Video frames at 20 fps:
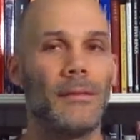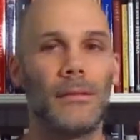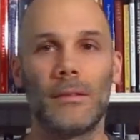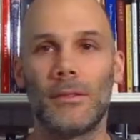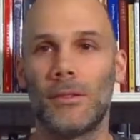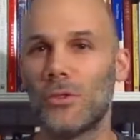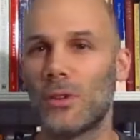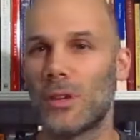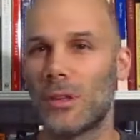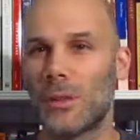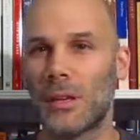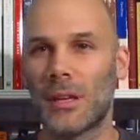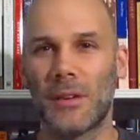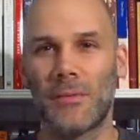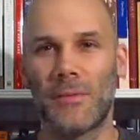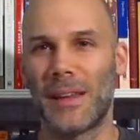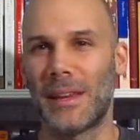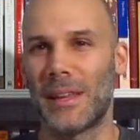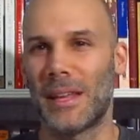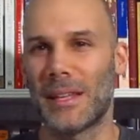You can think
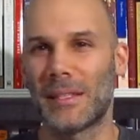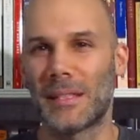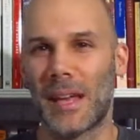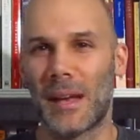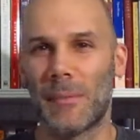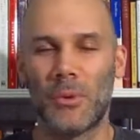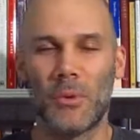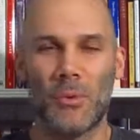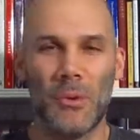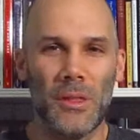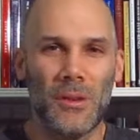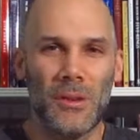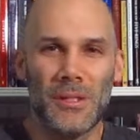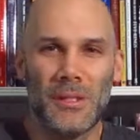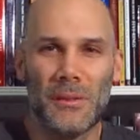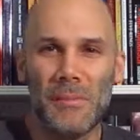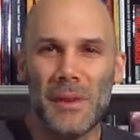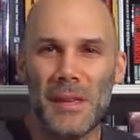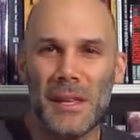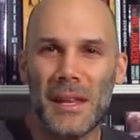of any example, whether it's
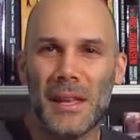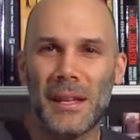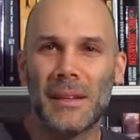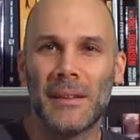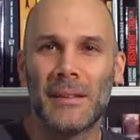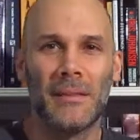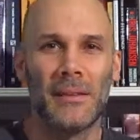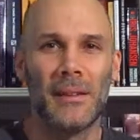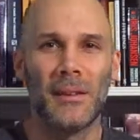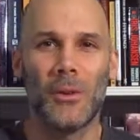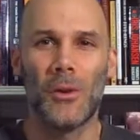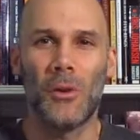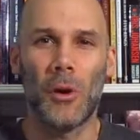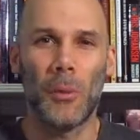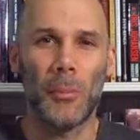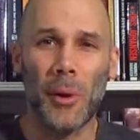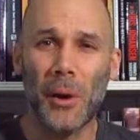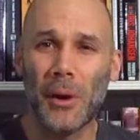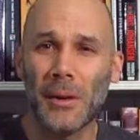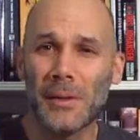a meeting or
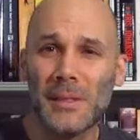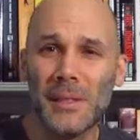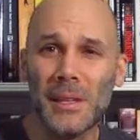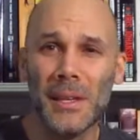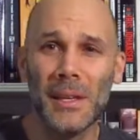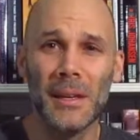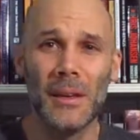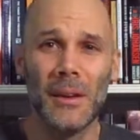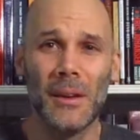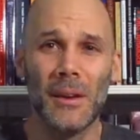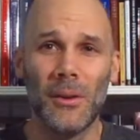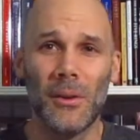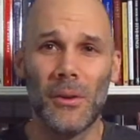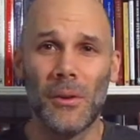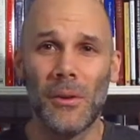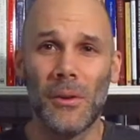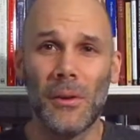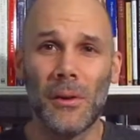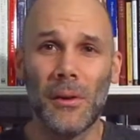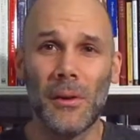a party,
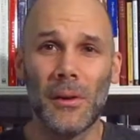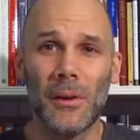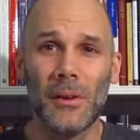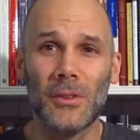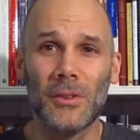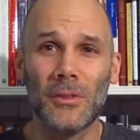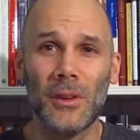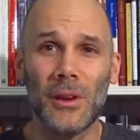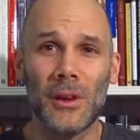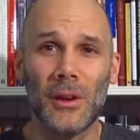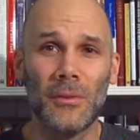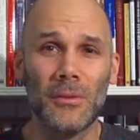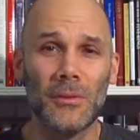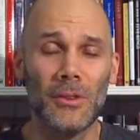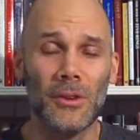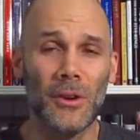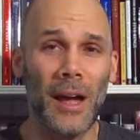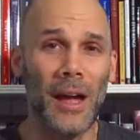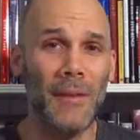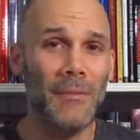or, you know,
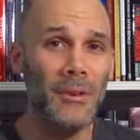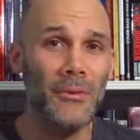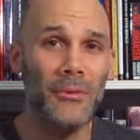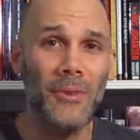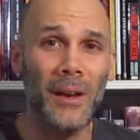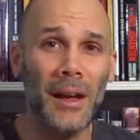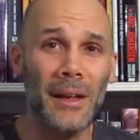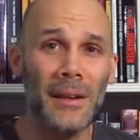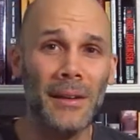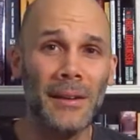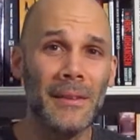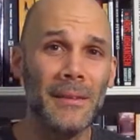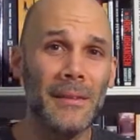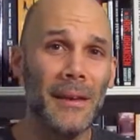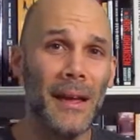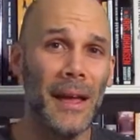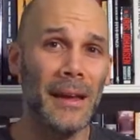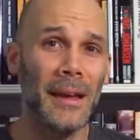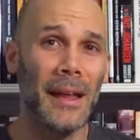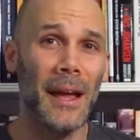you're having fun,
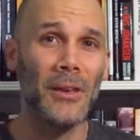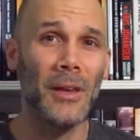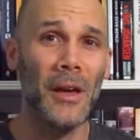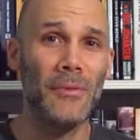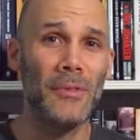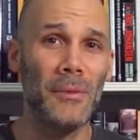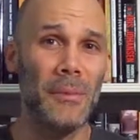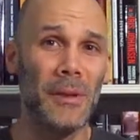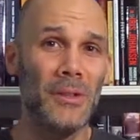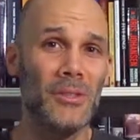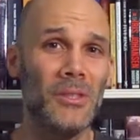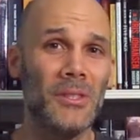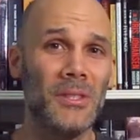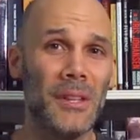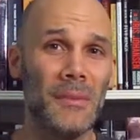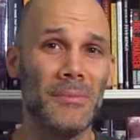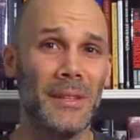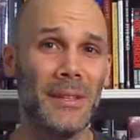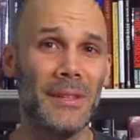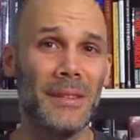and now you have to mention
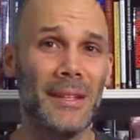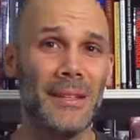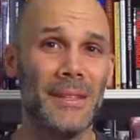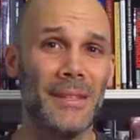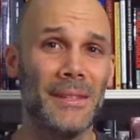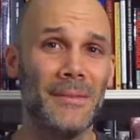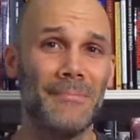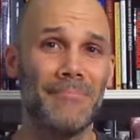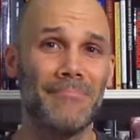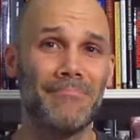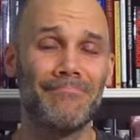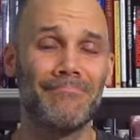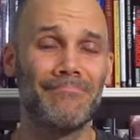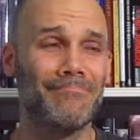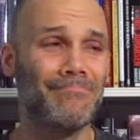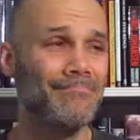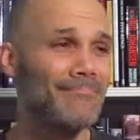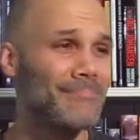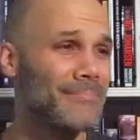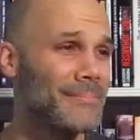something that's
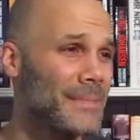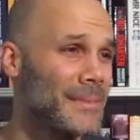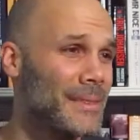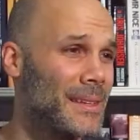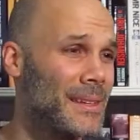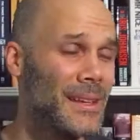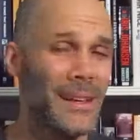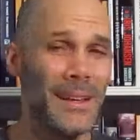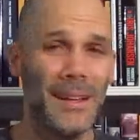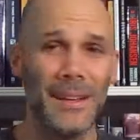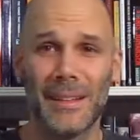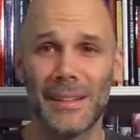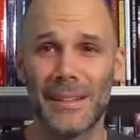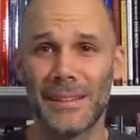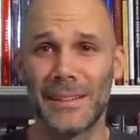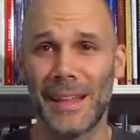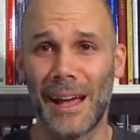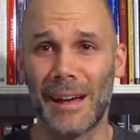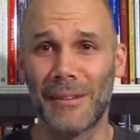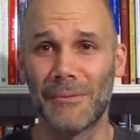
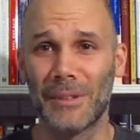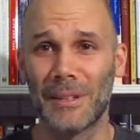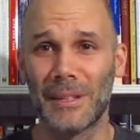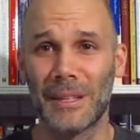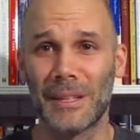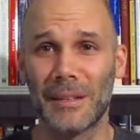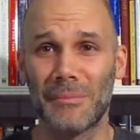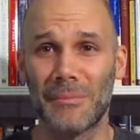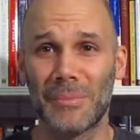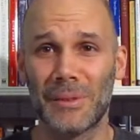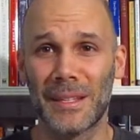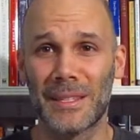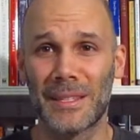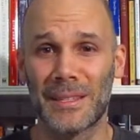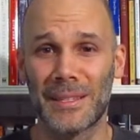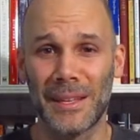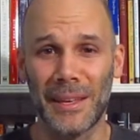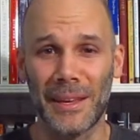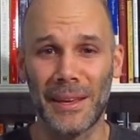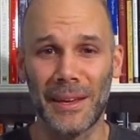not really
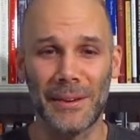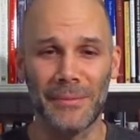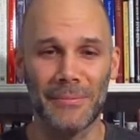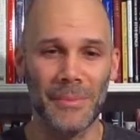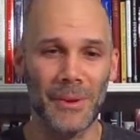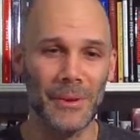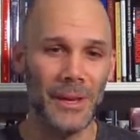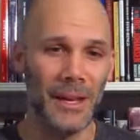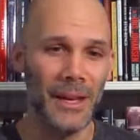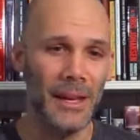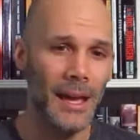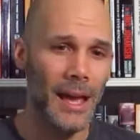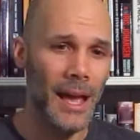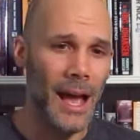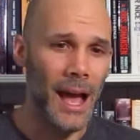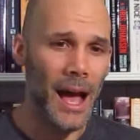pleasant to hear, okay?